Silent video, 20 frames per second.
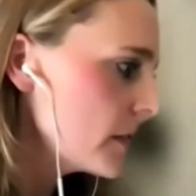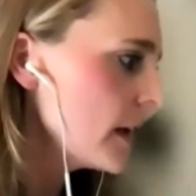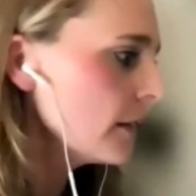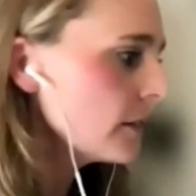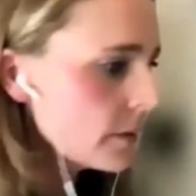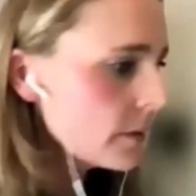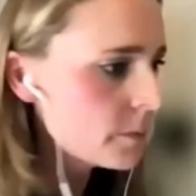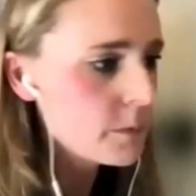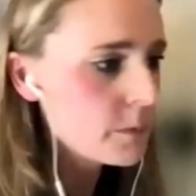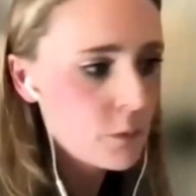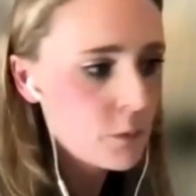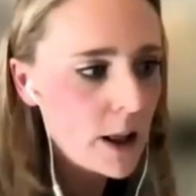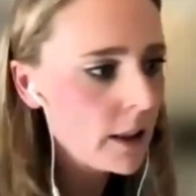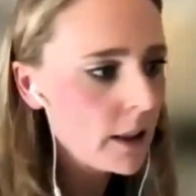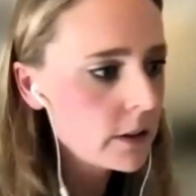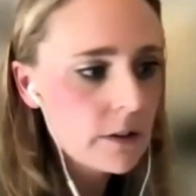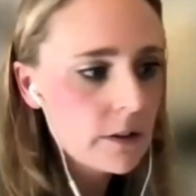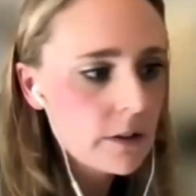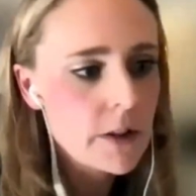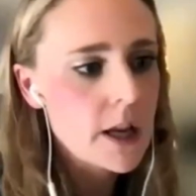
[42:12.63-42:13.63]
a
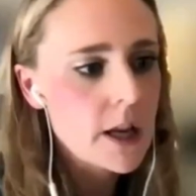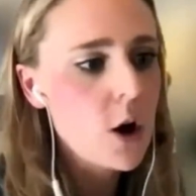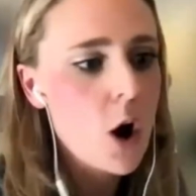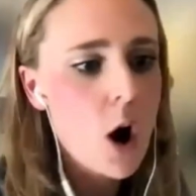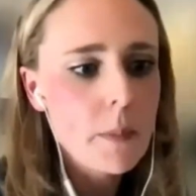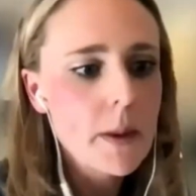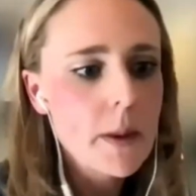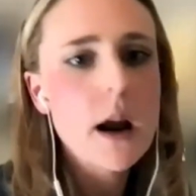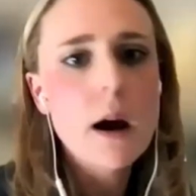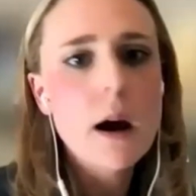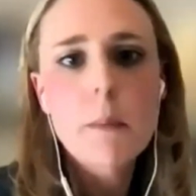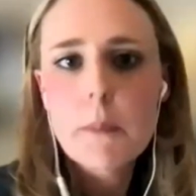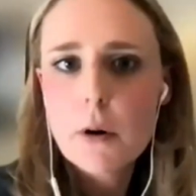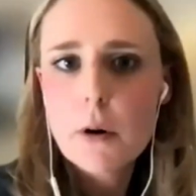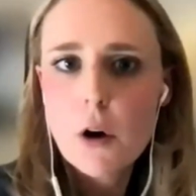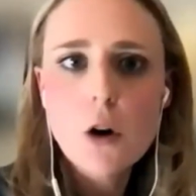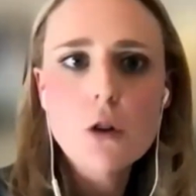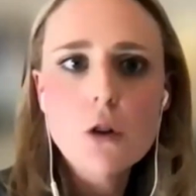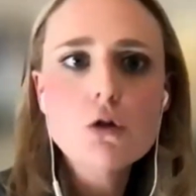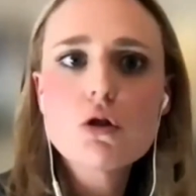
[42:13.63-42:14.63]
relatively common
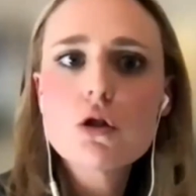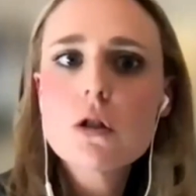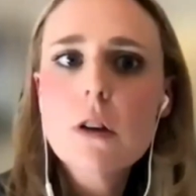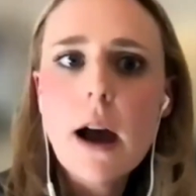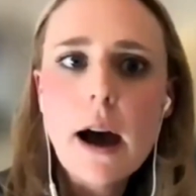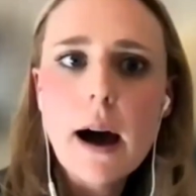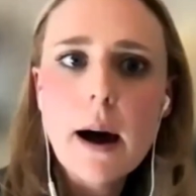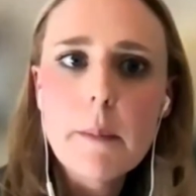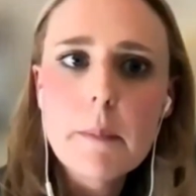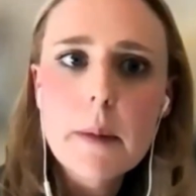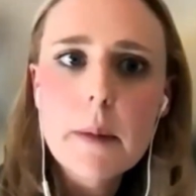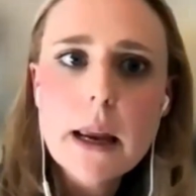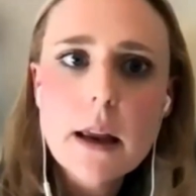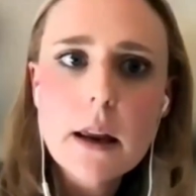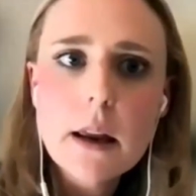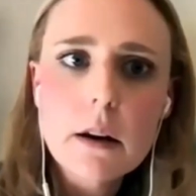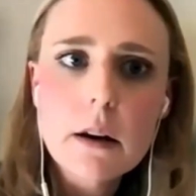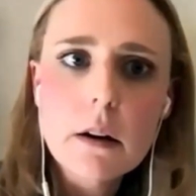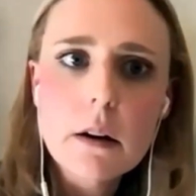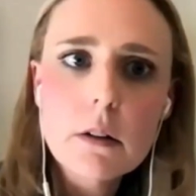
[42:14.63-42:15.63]
approach
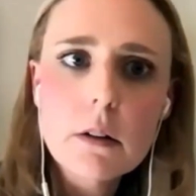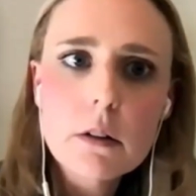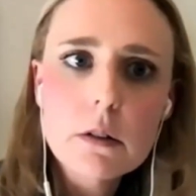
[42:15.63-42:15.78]
in